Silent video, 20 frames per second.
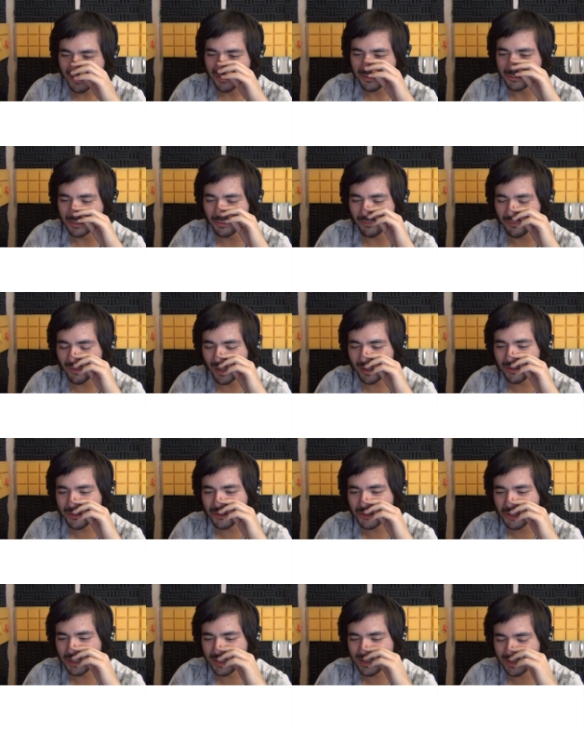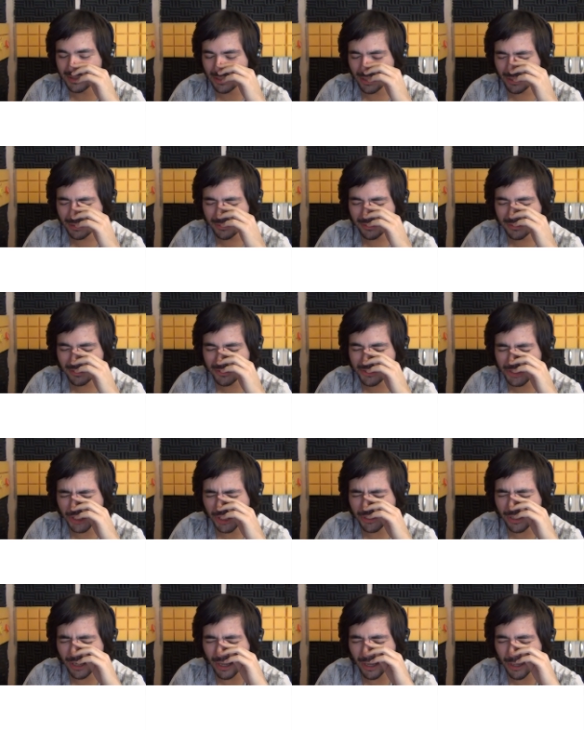revenge is not the
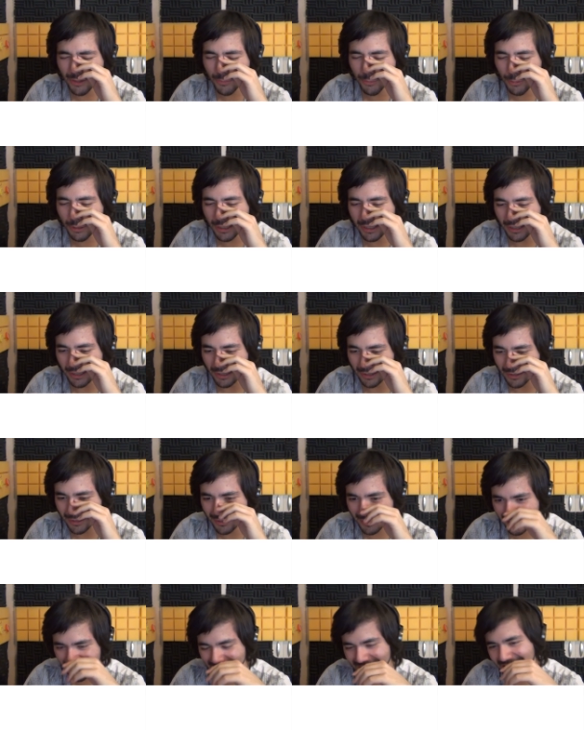Jedi way.